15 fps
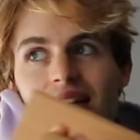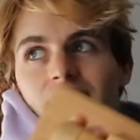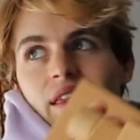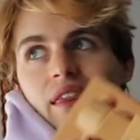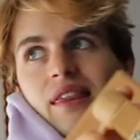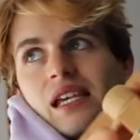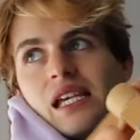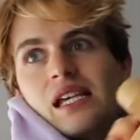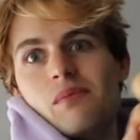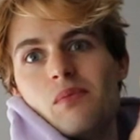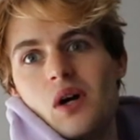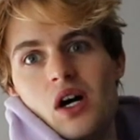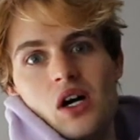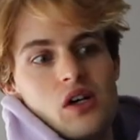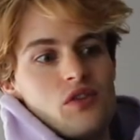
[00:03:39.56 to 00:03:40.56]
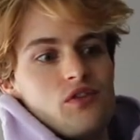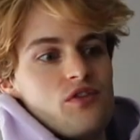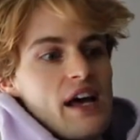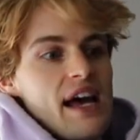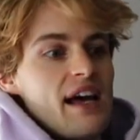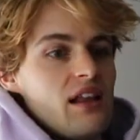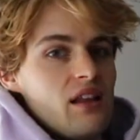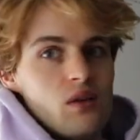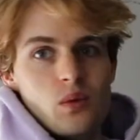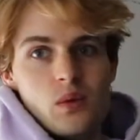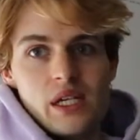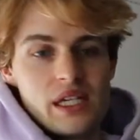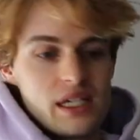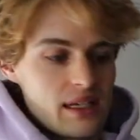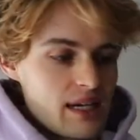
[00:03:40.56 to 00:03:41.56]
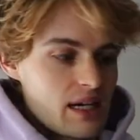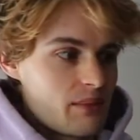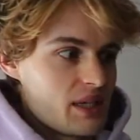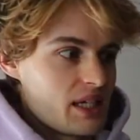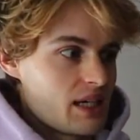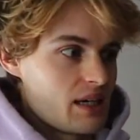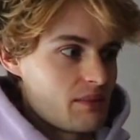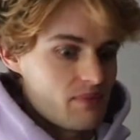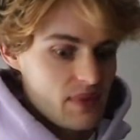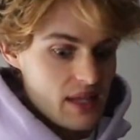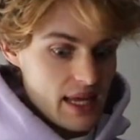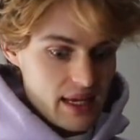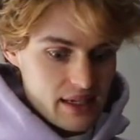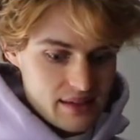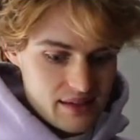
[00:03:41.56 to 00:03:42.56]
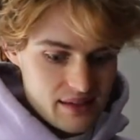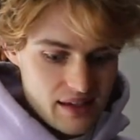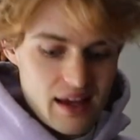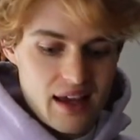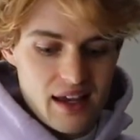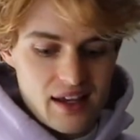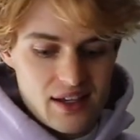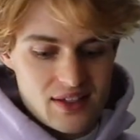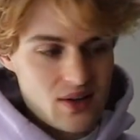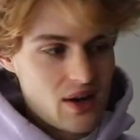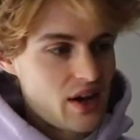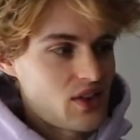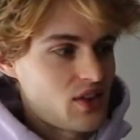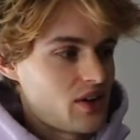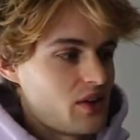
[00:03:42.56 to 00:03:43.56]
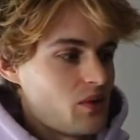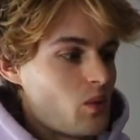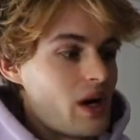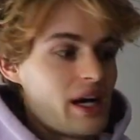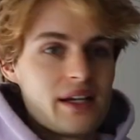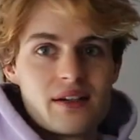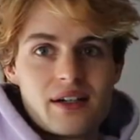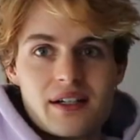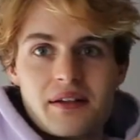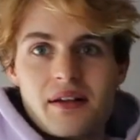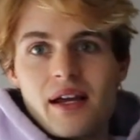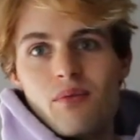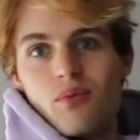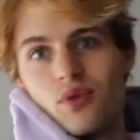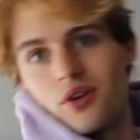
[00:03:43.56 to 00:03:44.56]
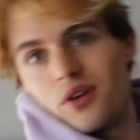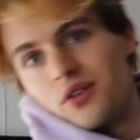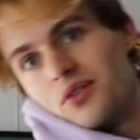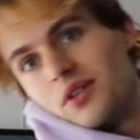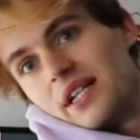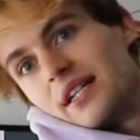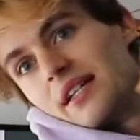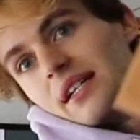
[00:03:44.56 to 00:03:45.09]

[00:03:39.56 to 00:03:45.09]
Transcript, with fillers: theme of Halloween coming up next. So I thought, why not embroidering